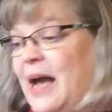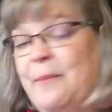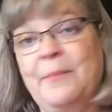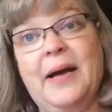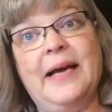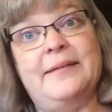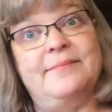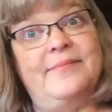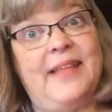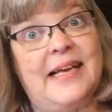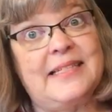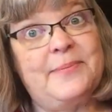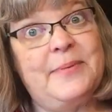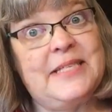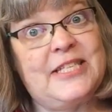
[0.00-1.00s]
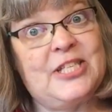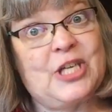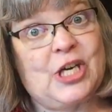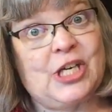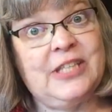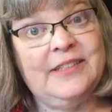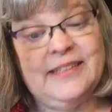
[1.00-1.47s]
But that's my
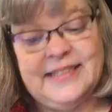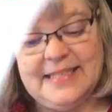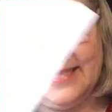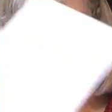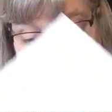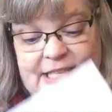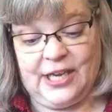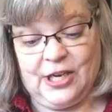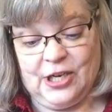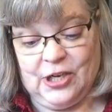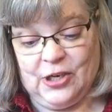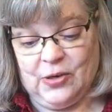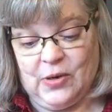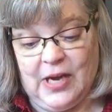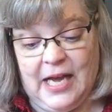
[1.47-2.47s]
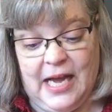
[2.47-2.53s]
start. So